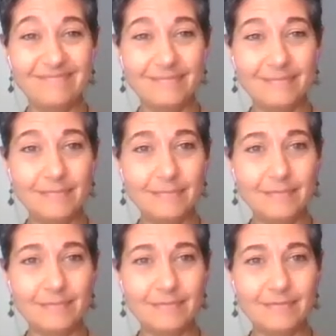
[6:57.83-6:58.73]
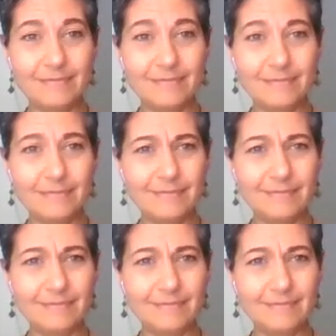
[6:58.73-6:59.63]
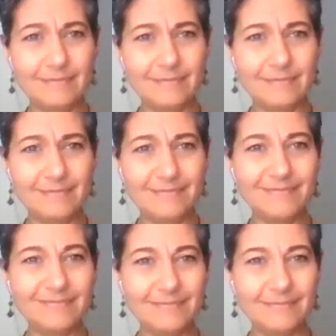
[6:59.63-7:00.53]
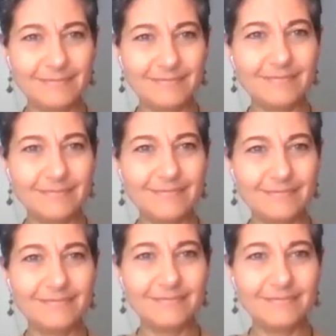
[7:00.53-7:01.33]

(silent)